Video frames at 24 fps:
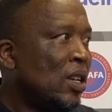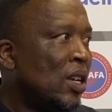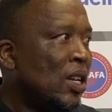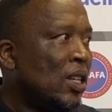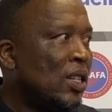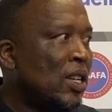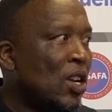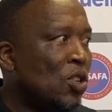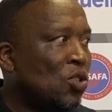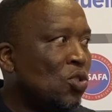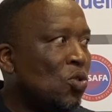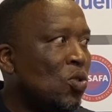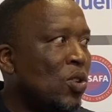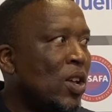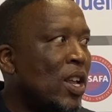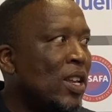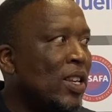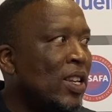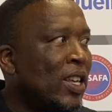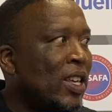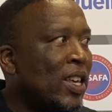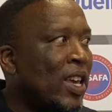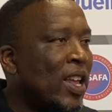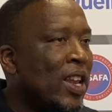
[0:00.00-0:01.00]
just so that
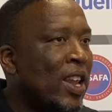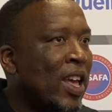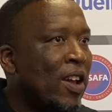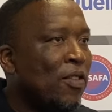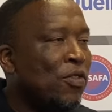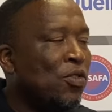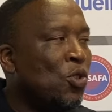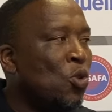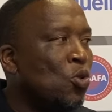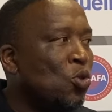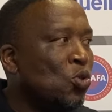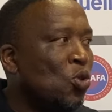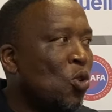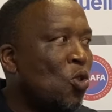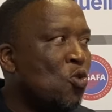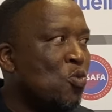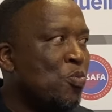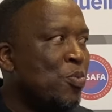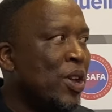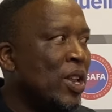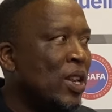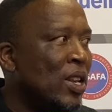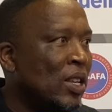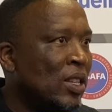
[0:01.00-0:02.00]
they can have those
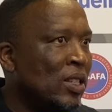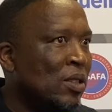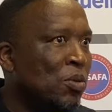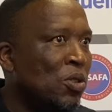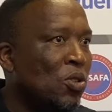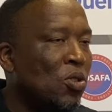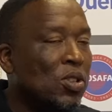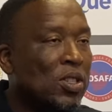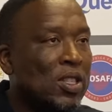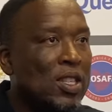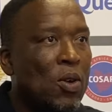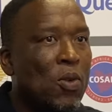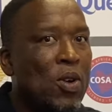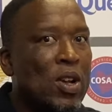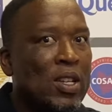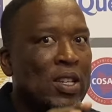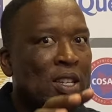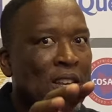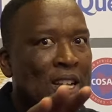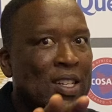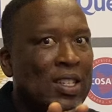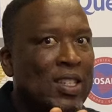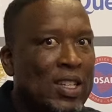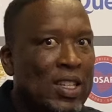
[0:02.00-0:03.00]
openings, because they
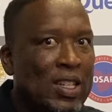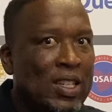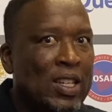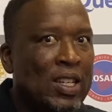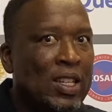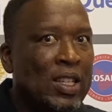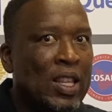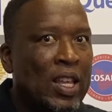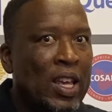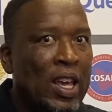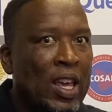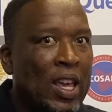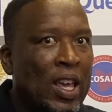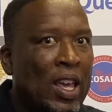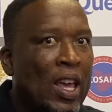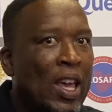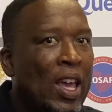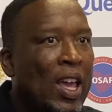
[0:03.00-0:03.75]
are sitting there,